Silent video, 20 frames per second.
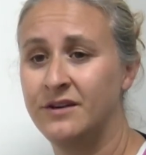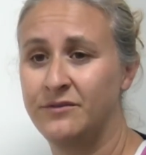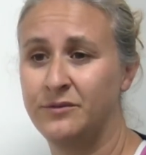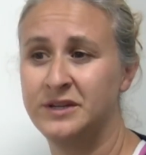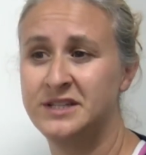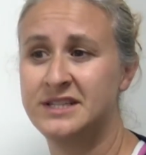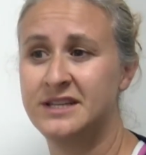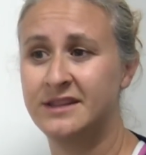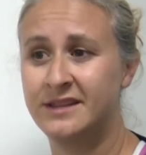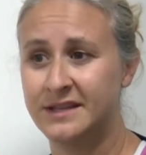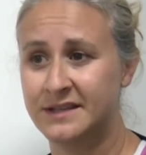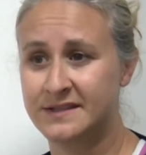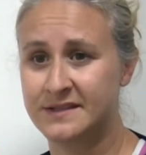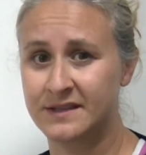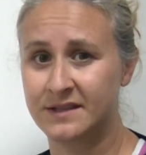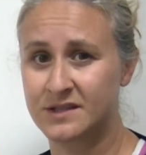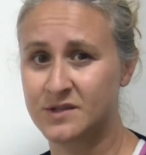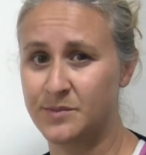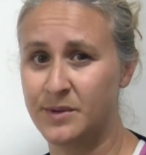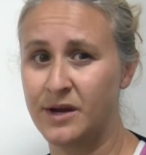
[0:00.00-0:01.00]
if we did
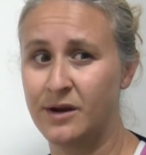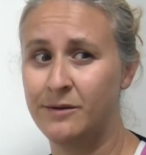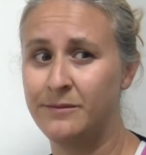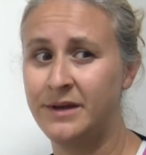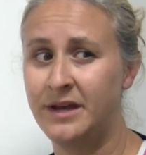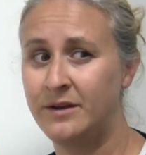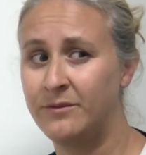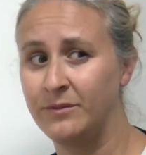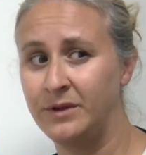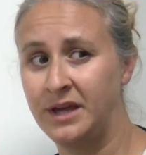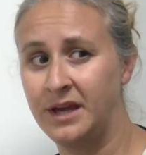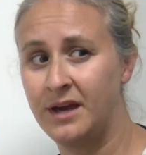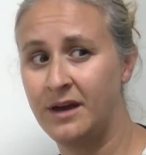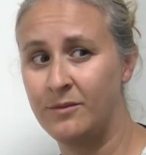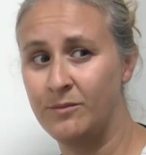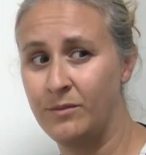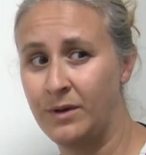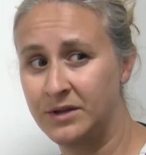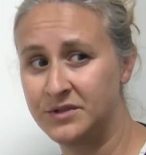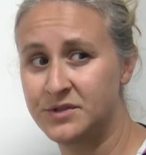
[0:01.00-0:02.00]
this experiment and we
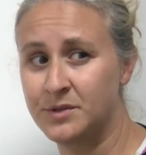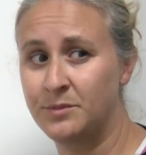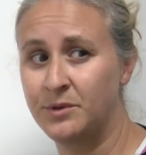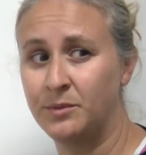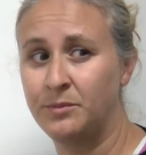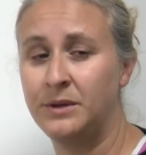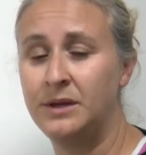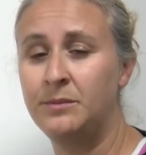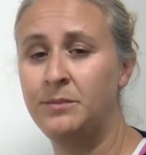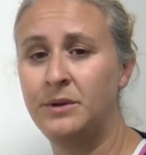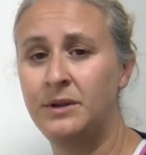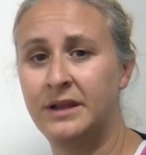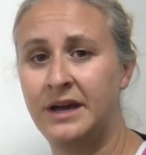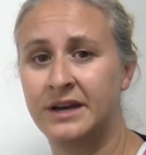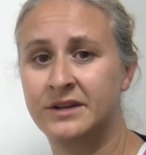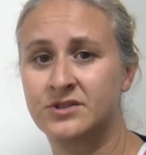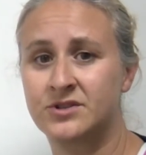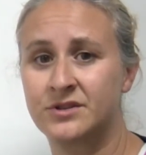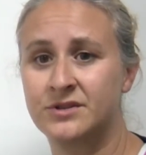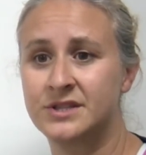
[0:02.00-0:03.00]
had multiple people
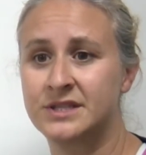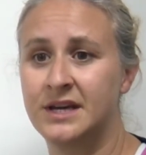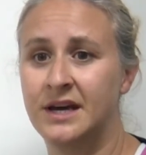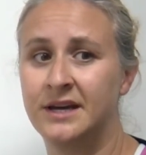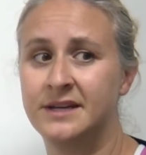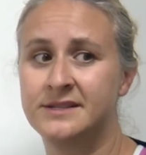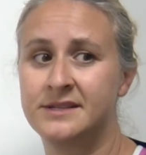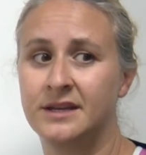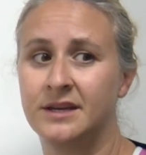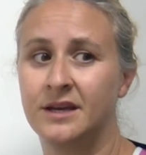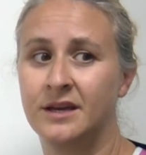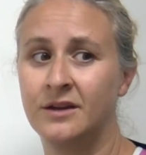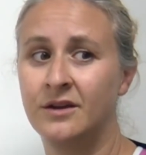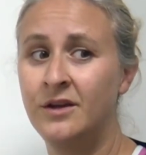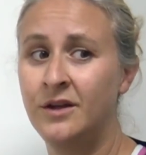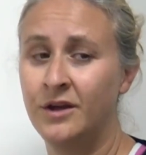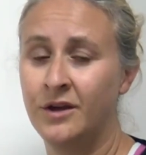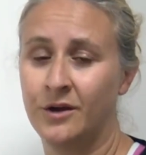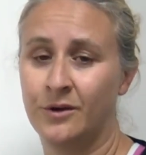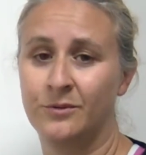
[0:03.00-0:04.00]

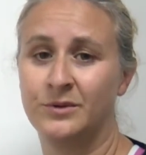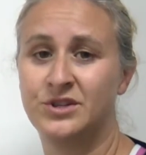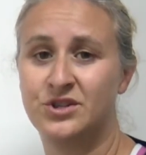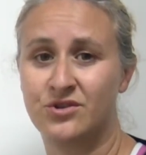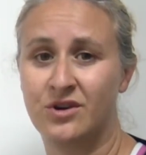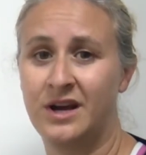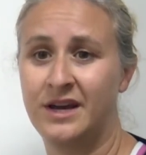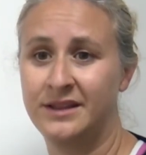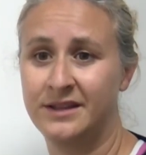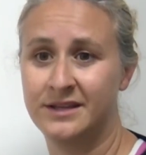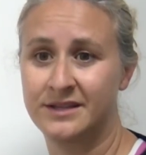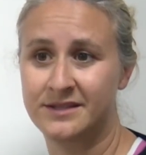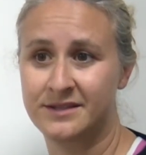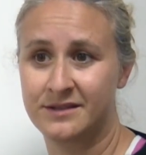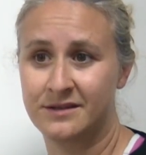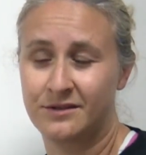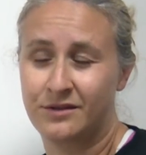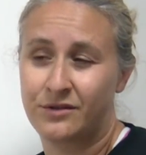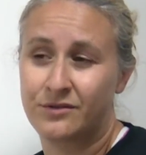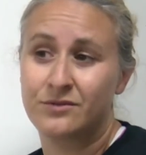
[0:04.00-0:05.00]
exercising, or we tried
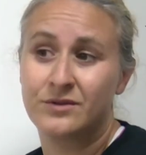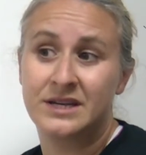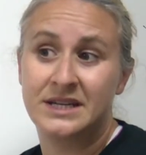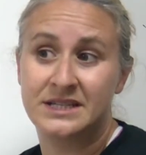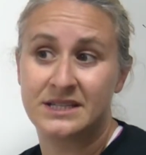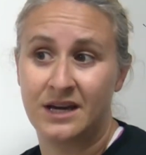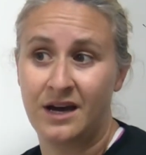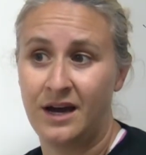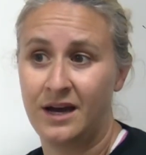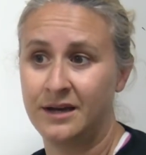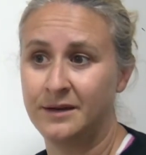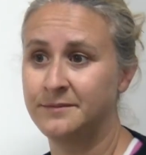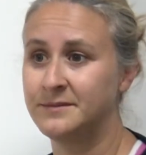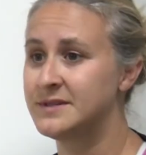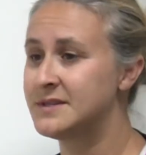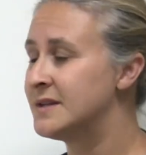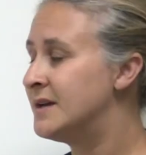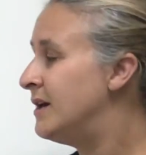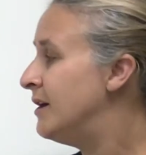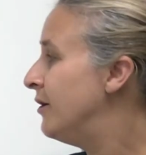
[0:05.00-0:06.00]
this three
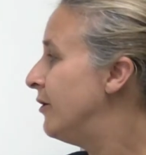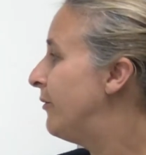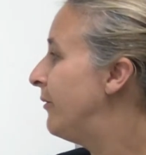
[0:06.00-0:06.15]
times,